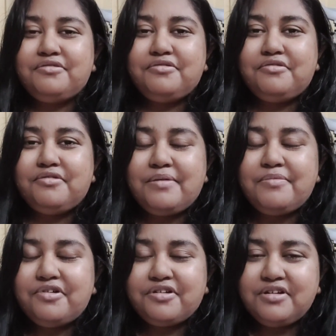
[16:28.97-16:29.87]
So
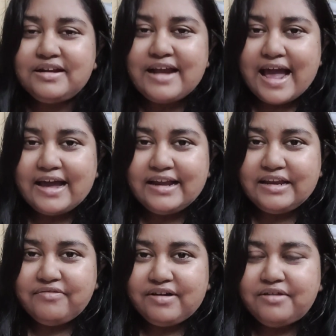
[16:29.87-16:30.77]
I'm not gonna tag
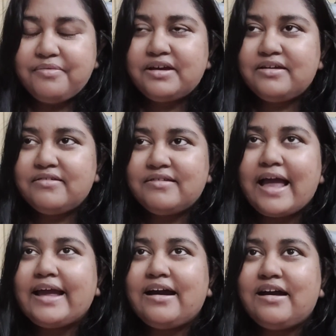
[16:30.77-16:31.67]
anyone
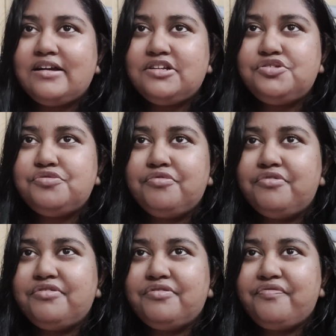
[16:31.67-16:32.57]
because I can't
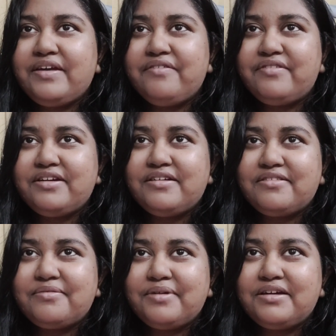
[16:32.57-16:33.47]
choose
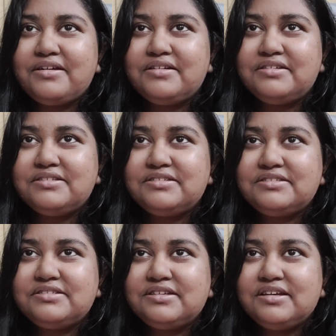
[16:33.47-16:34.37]
favorites,
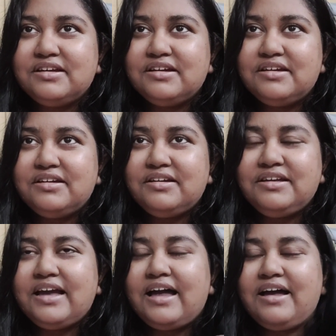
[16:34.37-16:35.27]
because
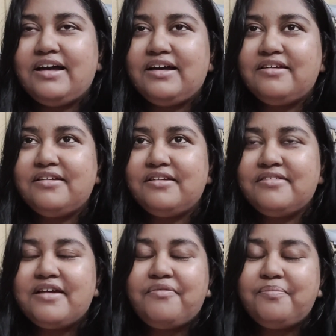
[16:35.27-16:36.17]
yeah,
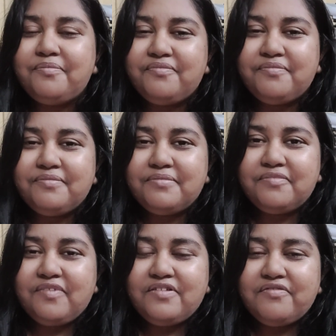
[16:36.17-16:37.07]
someone
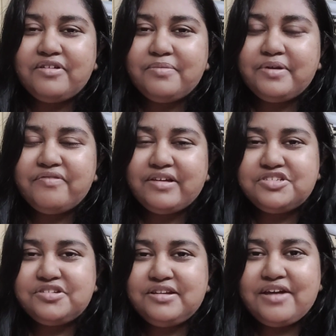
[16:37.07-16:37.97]
will be
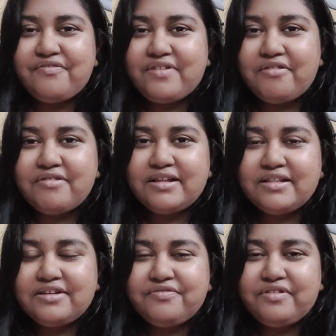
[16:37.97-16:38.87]
eventually left out
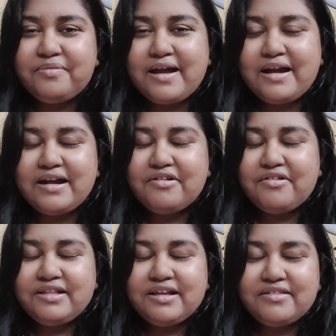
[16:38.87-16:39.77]
and they'll feel bad
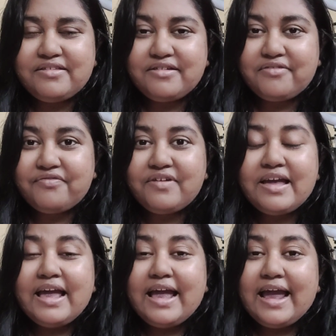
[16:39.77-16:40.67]
and all that stuff.
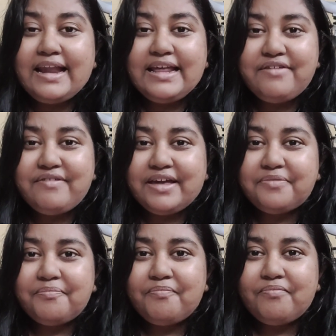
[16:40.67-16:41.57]

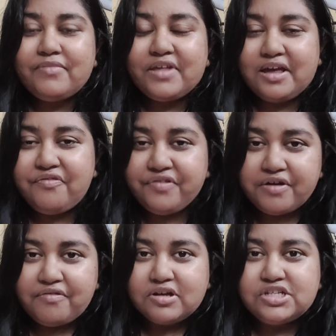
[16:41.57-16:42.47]
Anyway, if
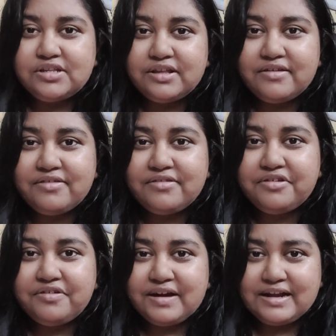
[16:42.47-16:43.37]
you're watching
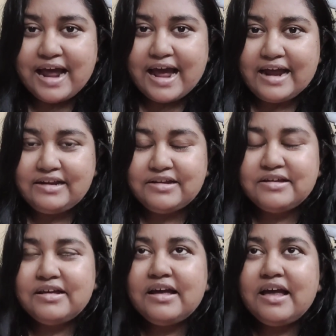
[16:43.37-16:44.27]
this, you're tagged.